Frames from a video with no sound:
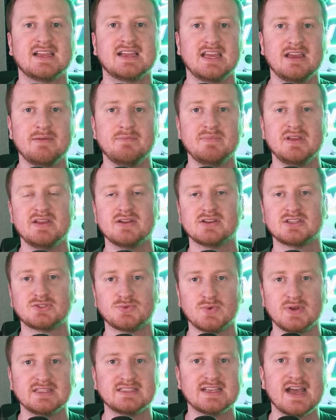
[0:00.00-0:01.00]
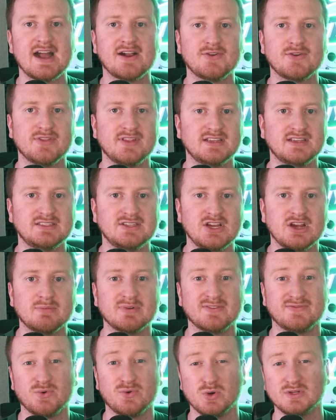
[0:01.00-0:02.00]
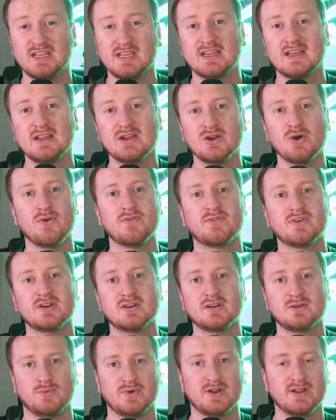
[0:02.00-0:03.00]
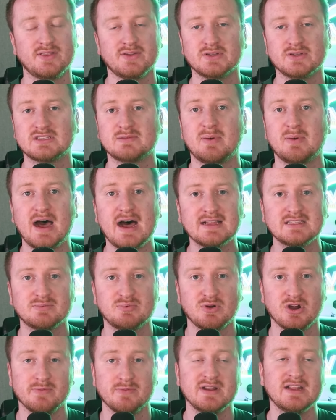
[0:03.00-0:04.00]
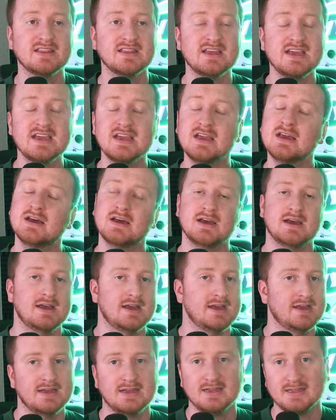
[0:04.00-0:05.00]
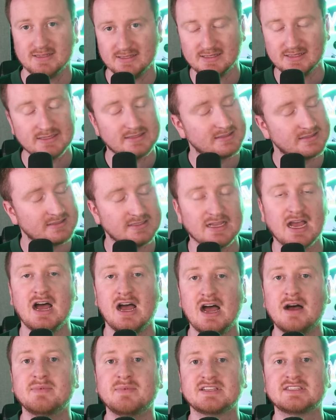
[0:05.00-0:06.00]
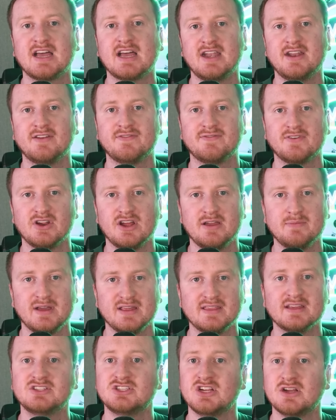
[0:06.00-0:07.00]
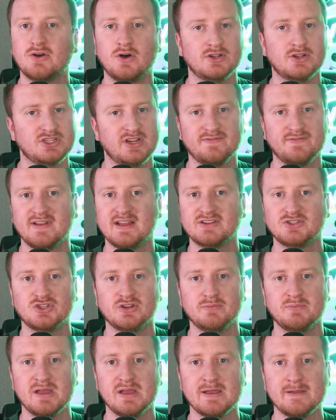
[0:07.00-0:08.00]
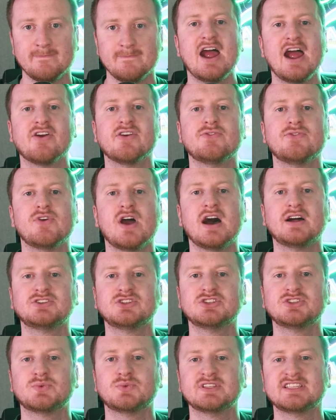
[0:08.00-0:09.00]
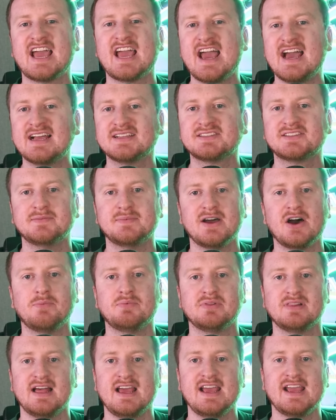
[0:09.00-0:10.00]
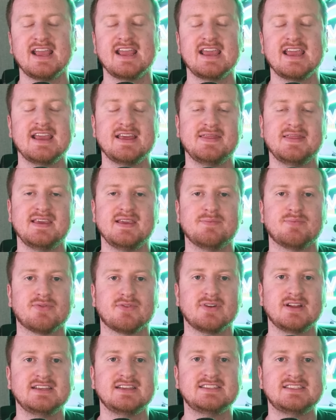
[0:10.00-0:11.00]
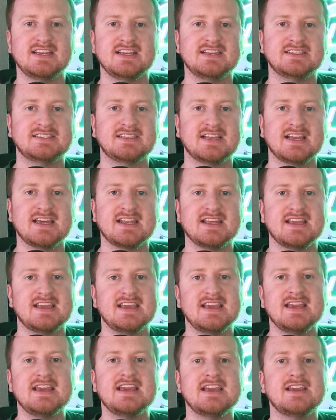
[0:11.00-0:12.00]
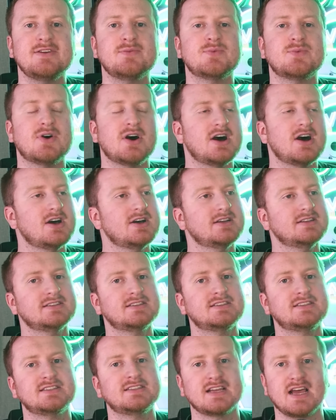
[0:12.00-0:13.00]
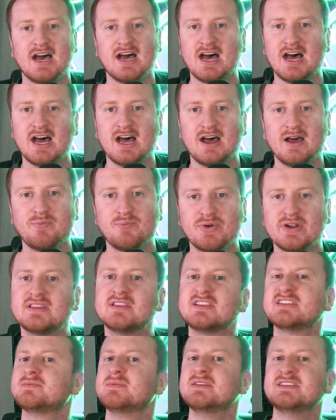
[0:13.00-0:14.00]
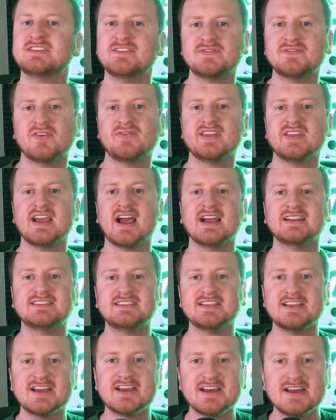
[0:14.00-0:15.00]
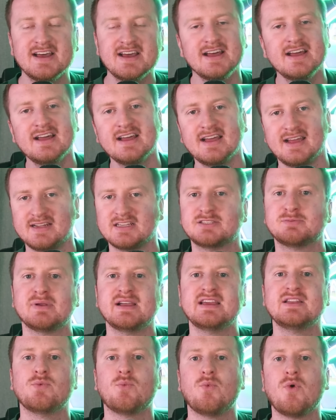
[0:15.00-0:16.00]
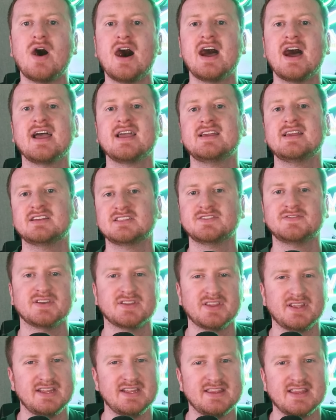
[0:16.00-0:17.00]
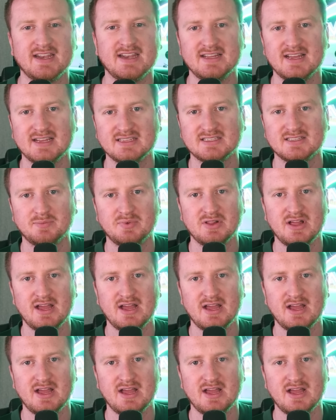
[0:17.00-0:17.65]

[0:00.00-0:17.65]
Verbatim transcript: like him be your swing tackle this year before taking over one of those spots permanently, I'm excited for him. I think all Jet fans should be. Aaron Rodgers was asked about playing in the preseason. He was pretty dismissive of the idea and explained why he doesn't feel the need that he has to